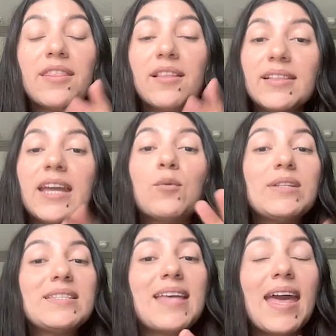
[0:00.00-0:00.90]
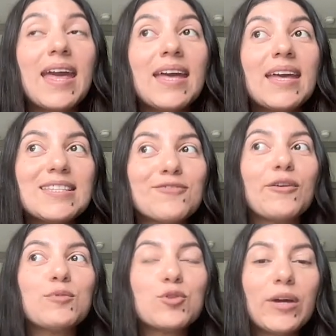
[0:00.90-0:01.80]
the link would say it's
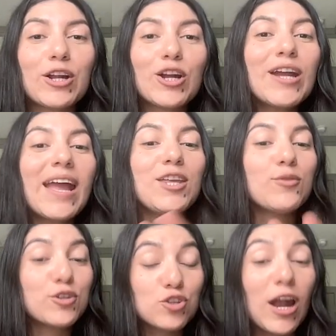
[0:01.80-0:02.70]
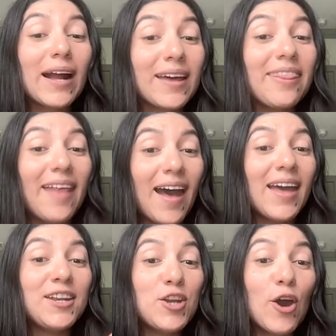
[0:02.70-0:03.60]
from Twitter, and you could track that
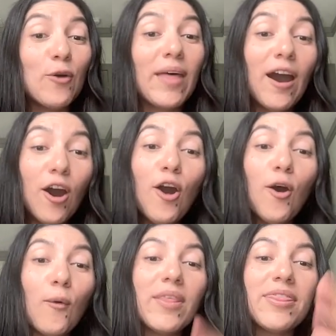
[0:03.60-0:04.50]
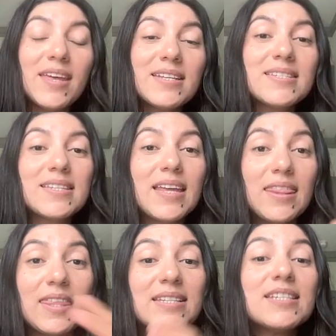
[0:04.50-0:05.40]
and know that, oh, this
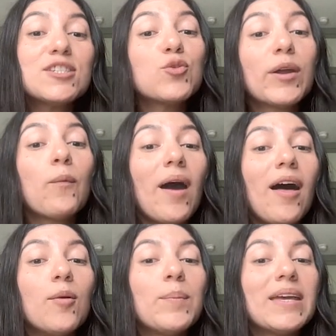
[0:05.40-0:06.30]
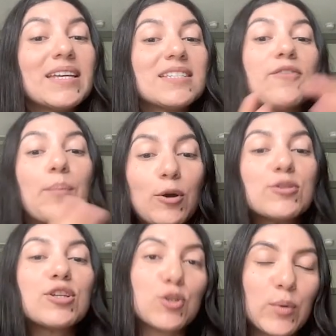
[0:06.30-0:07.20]
is doing well because of a
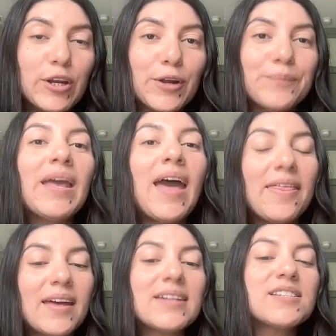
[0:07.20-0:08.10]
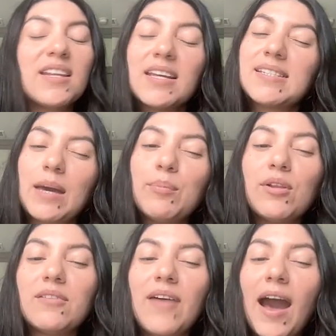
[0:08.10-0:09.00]
post on Twitter. And that is an example
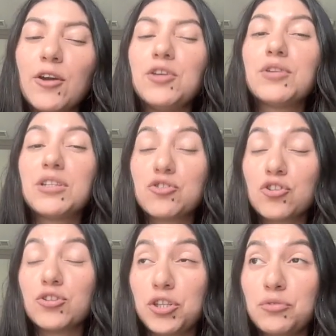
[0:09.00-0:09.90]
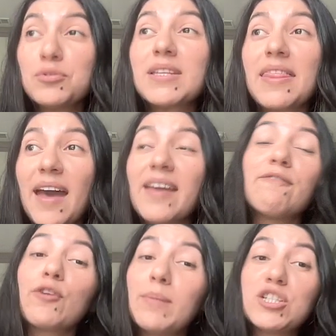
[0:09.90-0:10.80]
of how you can use that
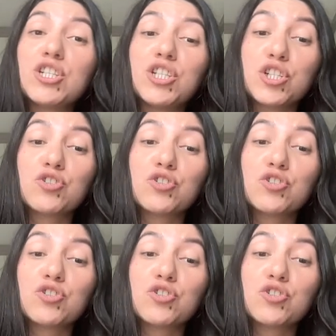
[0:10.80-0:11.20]
information to